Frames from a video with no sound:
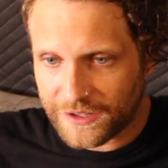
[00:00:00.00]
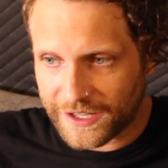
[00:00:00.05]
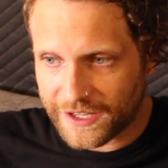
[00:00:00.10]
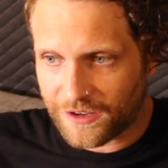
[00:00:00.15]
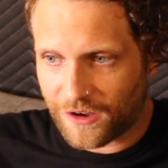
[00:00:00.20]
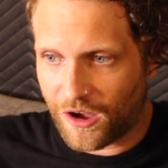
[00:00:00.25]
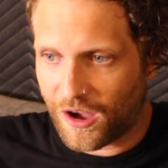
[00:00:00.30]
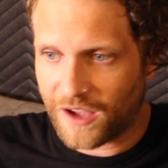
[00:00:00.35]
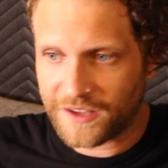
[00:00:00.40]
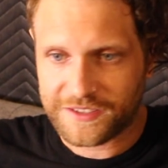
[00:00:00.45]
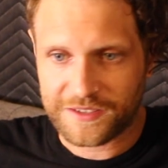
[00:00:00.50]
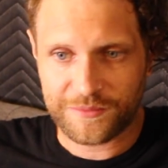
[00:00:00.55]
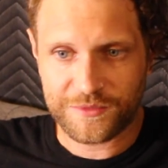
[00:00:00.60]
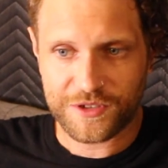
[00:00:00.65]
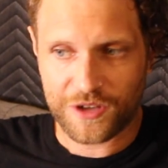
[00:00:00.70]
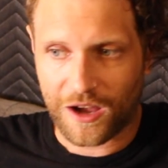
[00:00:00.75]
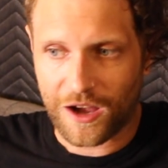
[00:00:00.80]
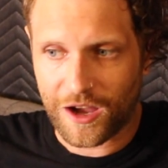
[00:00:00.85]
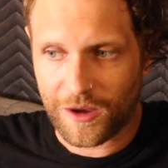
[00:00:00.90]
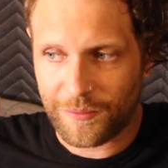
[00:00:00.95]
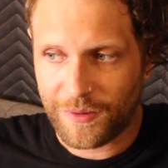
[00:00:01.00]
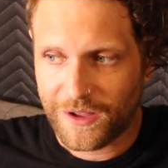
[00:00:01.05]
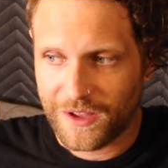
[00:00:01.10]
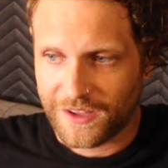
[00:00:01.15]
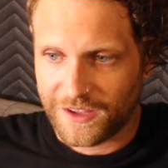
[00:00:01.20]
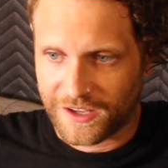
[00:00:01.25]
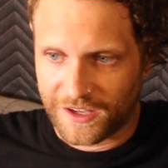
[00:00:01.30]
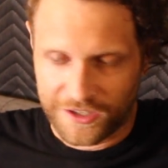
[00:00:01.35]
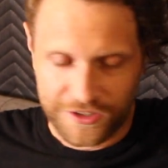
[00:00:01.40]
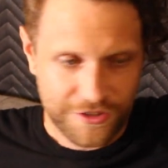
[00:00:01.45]
like an awesome job
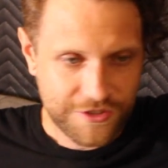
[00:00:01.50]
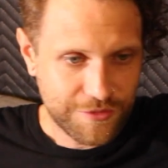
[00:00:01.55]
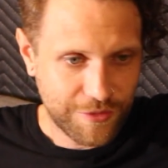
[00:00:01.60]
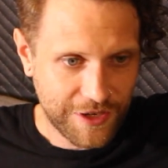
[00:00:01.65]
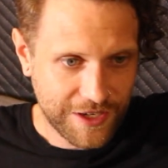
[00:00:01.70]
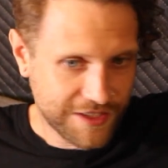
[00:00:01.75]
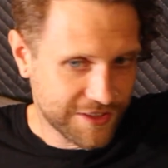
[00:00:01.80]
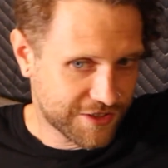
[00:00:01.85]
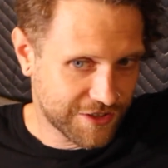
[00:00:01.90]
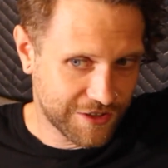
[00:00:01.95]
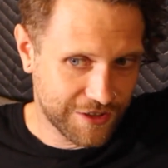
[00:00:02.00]
in your 20s,